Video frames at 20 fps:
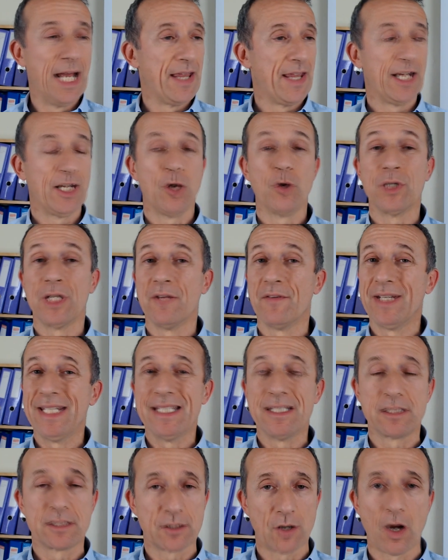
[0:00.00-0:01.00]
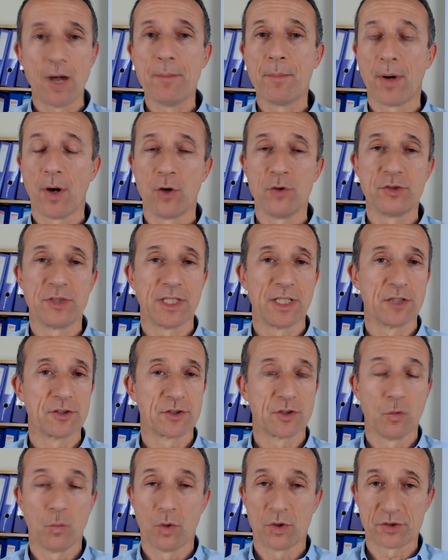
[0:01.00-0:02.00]
They don't give any signposting as
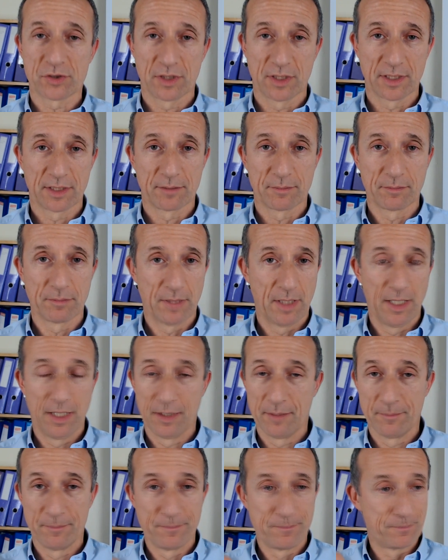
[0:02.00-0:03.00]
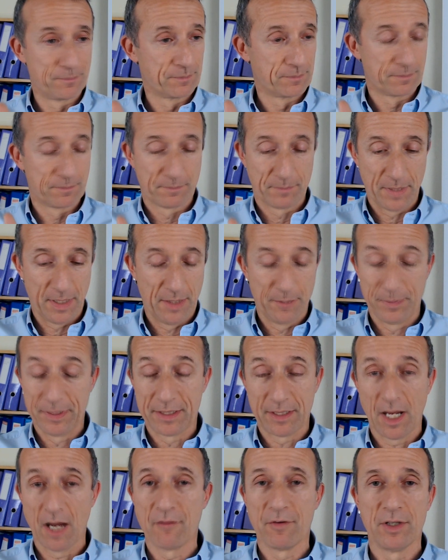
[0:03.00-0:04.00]
to what's going to be
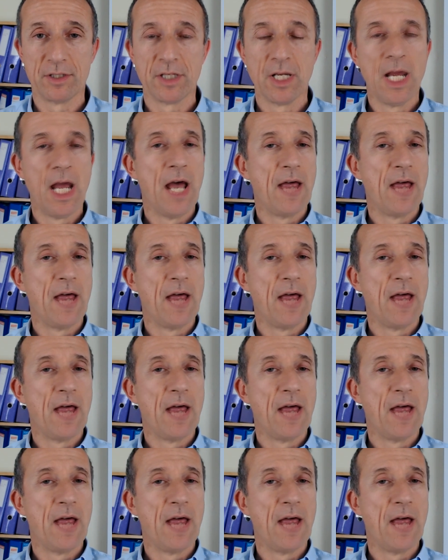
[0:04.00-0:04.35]
covered.